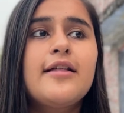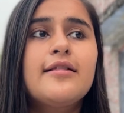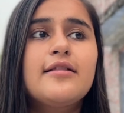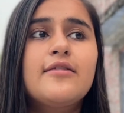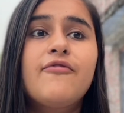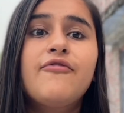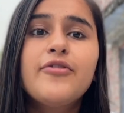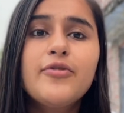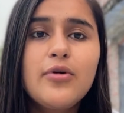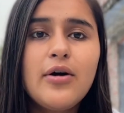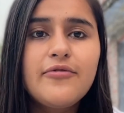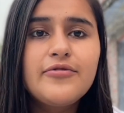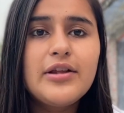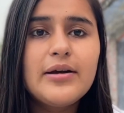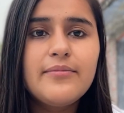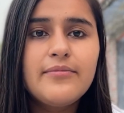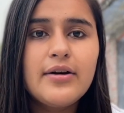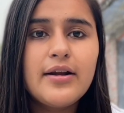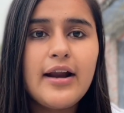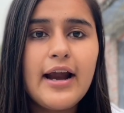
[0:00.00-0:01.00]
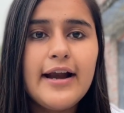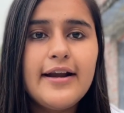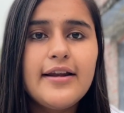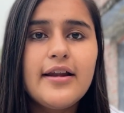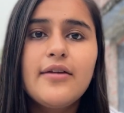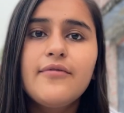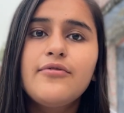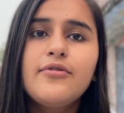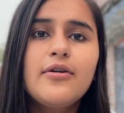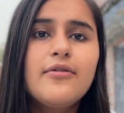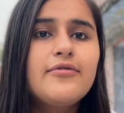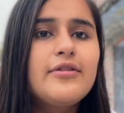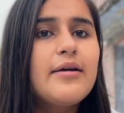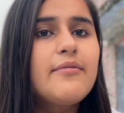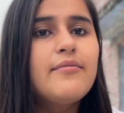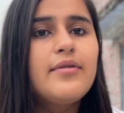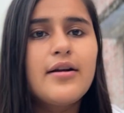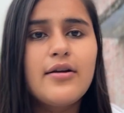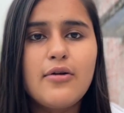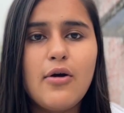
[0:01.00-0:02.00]
Few of them were right and few of
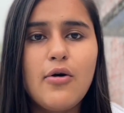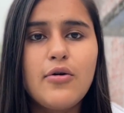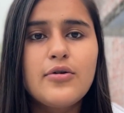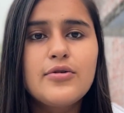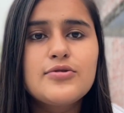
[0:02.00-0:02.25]
them were wrong.